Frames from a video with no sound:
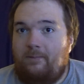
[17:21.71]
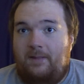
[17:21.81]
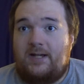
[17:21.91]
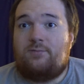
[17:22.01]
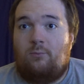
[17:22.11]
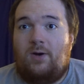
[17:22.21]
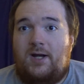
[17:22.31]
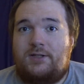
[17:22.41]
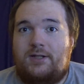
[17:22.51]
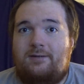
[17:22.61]
Thanks for
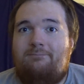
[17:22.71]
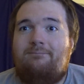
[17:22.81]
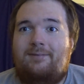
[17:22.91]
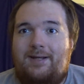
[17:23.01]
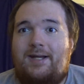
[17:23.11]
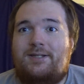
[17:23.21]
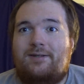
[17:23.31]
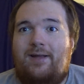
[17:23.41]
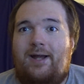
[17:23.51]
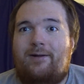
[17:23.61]
watching. Catch
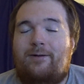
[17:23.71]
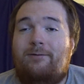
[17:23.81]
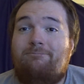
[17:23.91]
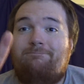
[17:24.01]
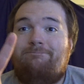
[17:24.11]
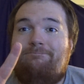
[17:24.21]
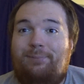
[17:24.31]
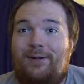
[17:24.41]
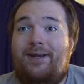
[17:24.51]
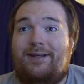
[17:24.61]
you later.
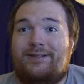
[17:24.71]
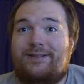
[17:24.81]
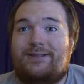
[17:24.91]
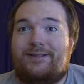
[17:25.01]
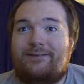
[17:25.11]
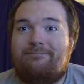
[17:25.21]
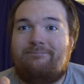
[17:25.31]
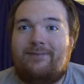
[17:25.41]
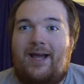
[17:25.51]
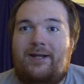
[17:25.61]
Peace.
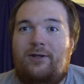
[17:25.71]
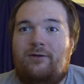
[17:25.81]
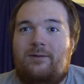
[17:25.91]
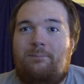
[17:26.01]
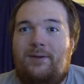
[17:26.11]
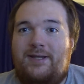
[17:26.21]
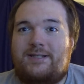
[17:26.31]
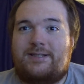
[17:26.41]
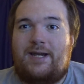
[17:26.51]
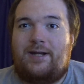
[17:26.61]
I do the peace
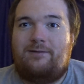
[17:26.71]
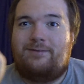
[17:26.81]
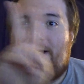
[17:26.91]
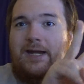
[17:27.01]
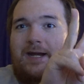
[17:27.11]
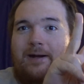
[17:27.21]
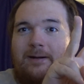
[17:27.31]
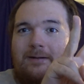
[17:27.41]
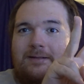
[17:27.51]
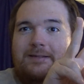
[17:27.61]
sign over
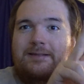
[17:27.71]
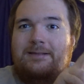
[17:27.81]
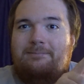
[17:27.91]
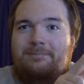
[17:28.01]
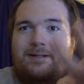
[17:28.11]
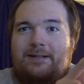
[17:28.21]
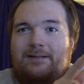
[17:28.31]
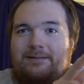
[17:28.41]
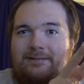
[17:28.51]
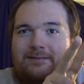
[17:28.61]
here, but
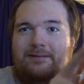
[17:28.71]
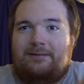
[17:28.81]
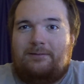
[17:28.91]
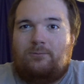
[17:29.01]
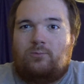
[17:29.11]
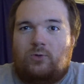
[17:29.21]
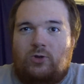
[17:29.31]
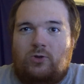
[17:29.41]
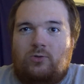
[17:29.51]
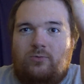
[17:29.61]
there's no
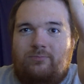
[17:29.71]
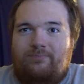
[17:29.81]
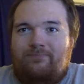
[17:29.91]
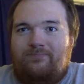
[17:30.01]
room.